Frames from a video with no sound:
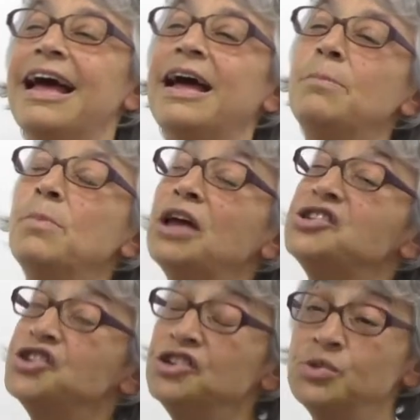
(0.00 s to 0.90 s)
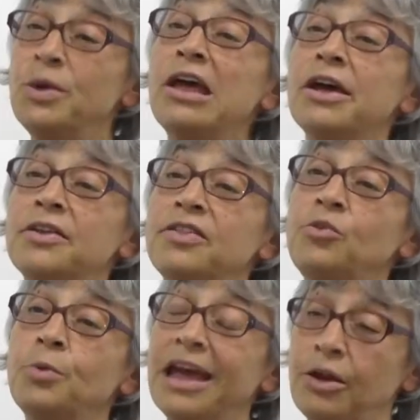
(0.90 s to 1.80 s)
As soon as we heard
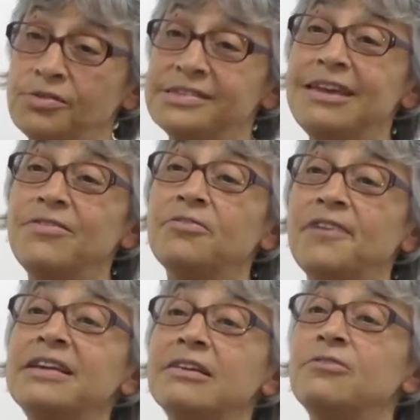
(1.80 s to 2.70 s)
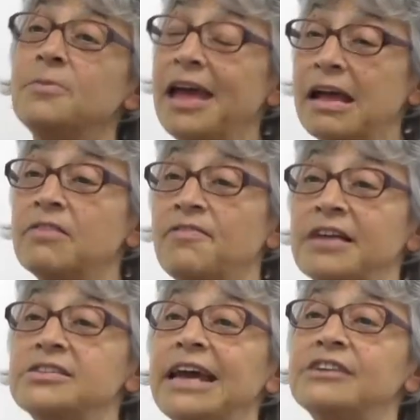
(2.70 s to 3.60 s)
that we had received the funding from the Health
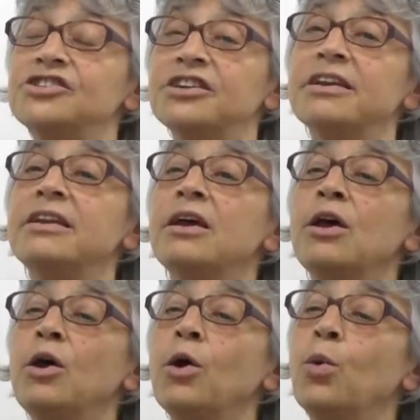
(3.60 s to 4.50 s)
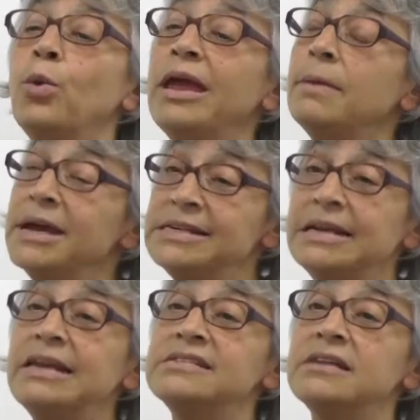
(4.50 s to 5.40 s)
Foundation, we
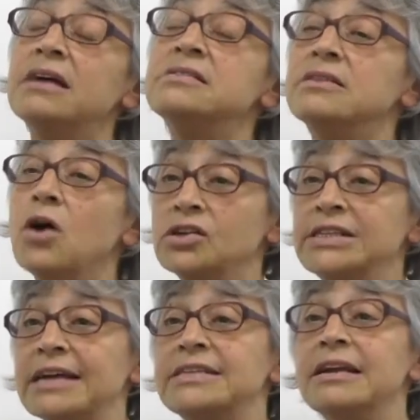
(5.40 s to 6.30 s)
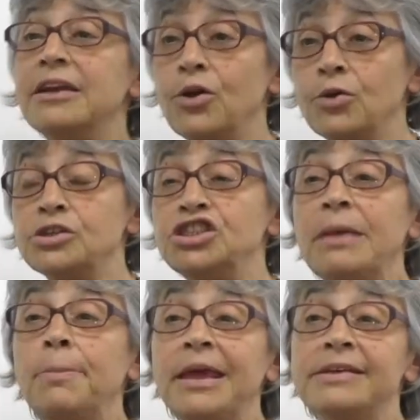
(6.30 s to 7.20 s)
immediately started contacting local
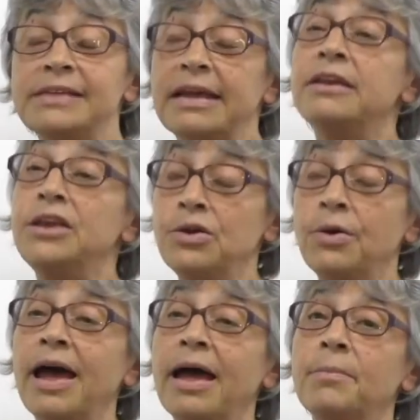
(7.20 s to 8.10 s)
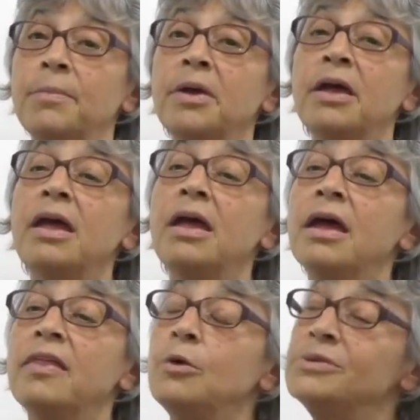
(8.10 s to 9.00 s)
GPs in Newham.
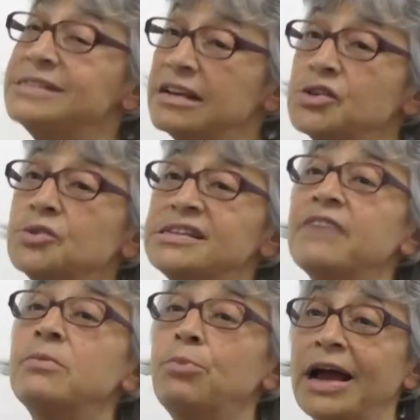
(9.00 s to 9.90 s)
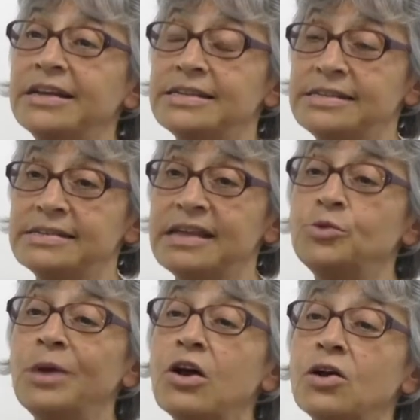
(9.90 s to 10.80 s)
There were 6 or 7 practices
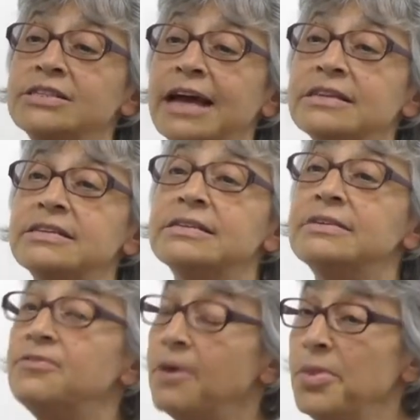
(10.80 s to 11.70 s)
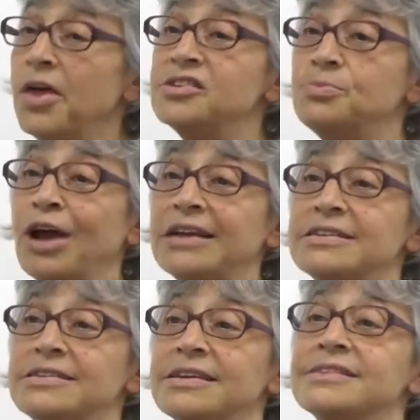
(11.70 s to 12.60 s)
that we contacted, and from those
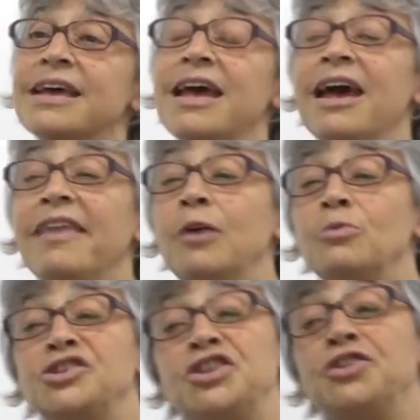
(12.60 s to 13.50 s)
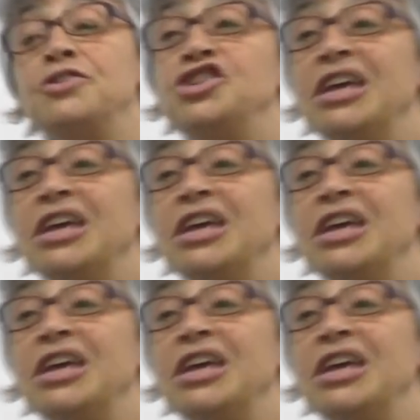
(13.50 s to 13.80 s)
practices there were 2